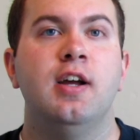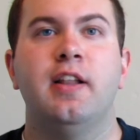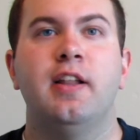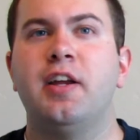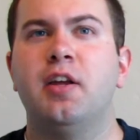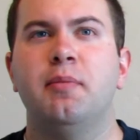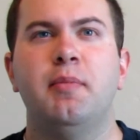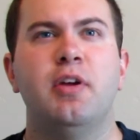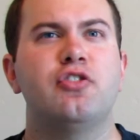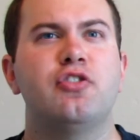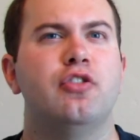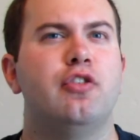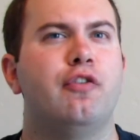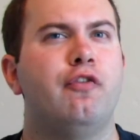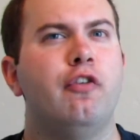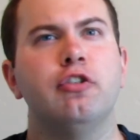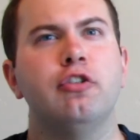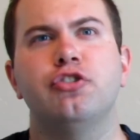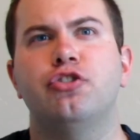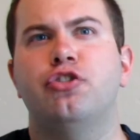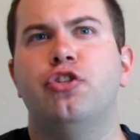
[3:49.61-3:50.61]
Like I mentioned, the
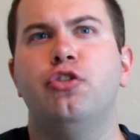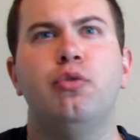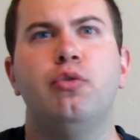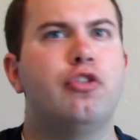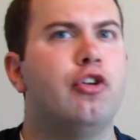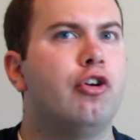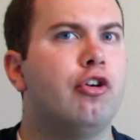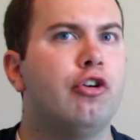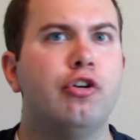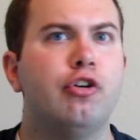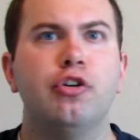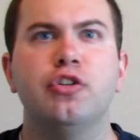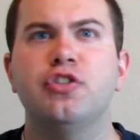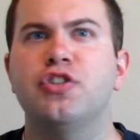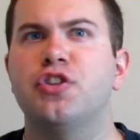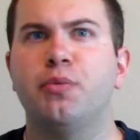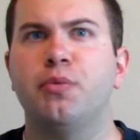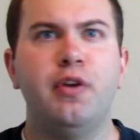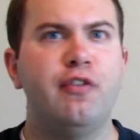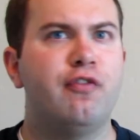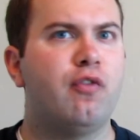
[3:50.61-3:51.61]
first 2/3,
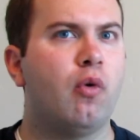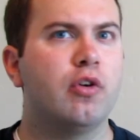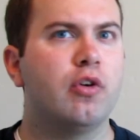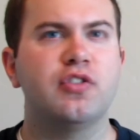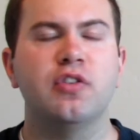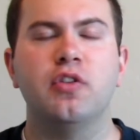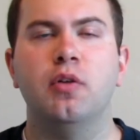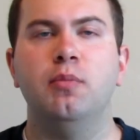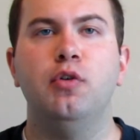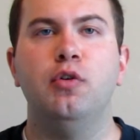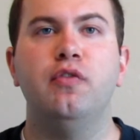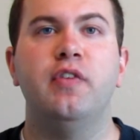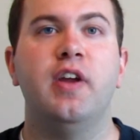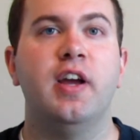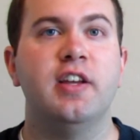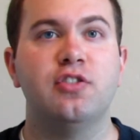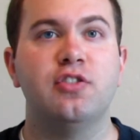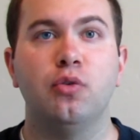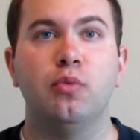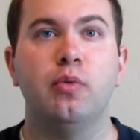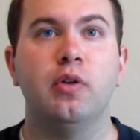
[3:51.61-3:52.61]
3/4 of the movie
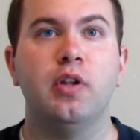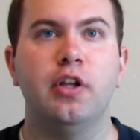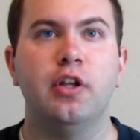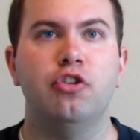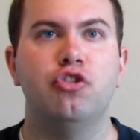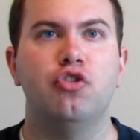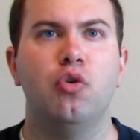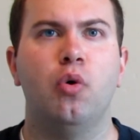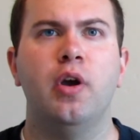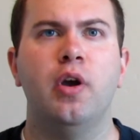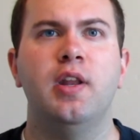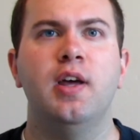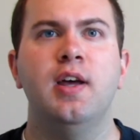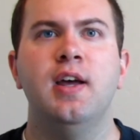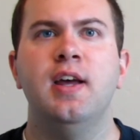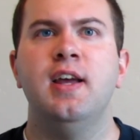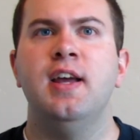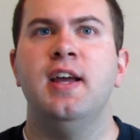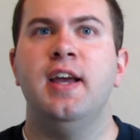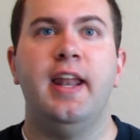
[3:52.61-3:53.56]
I still really enjoyed.